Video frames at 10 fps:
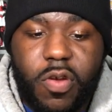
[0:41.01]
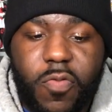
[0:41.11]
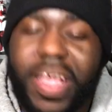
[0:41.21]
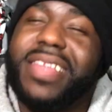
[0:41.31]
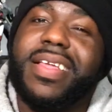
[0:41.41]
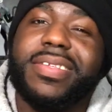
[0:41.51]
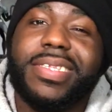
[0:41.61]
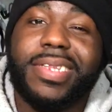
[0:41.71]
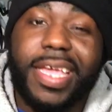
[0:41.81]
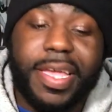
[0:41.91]
recognize
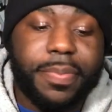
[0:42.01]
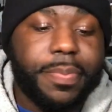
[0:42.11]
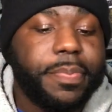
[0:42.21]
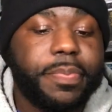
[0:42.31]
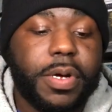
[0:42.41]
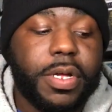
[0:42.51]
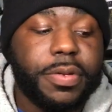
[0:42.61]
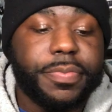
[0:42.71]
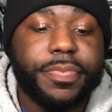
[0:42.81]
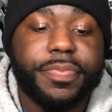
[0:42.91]
the name. But,
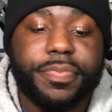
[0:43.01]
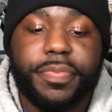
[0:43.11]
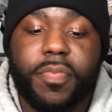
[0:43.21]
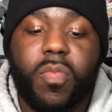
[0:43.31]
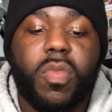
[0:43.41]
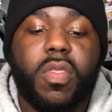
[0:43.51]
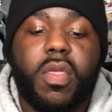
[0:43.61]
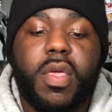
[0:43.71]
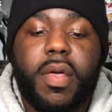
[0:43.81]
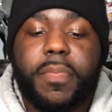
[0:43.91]

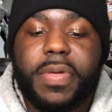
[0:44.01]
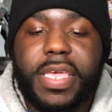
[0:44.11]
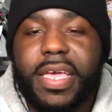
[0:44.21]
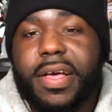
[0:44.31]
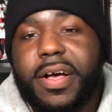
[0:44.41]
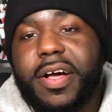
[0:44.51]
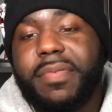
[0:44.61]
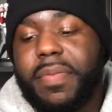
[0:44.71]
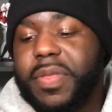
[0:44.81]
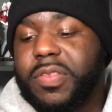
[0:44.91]
but yeah,
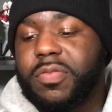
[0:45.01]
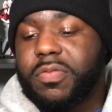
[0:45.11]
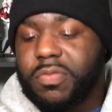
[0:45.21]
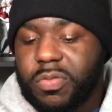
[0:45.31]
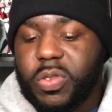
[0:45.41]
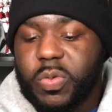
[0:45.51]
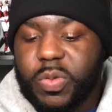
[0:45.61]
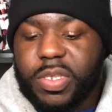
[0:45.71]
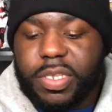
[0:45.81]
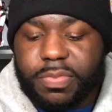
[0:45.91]
um, I've been
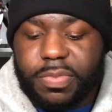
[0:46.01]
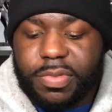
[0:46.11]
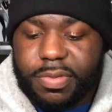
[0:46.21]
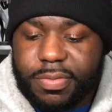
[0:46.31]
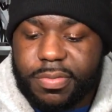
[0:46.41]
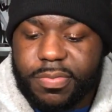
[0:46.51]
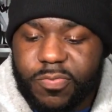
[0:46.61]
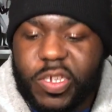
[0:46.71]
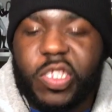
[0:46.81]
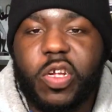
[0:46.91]
doing some
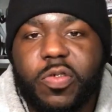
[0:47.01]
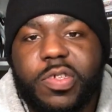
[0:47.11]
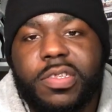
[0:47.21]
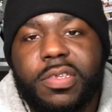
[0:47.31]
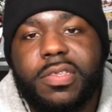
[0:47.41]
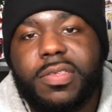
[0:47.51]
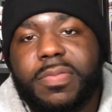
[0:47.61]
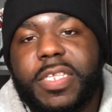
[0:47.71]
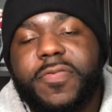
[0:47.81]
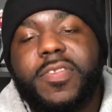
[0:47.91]
researching,
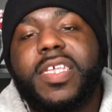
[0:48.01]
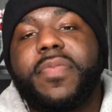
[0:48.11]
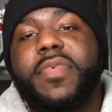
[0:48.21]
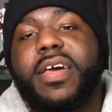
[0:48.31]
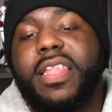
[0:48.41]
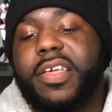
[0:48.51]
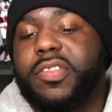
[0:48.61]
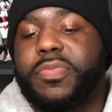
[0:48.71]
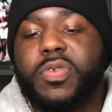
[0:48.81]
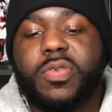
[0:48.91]
some different type of
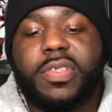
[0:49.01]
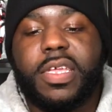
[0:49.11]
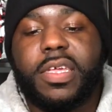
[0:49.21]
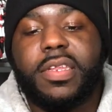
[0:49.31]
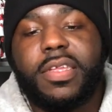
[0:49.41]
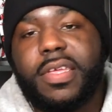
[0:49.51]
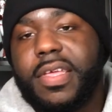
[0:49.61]
collectibles, and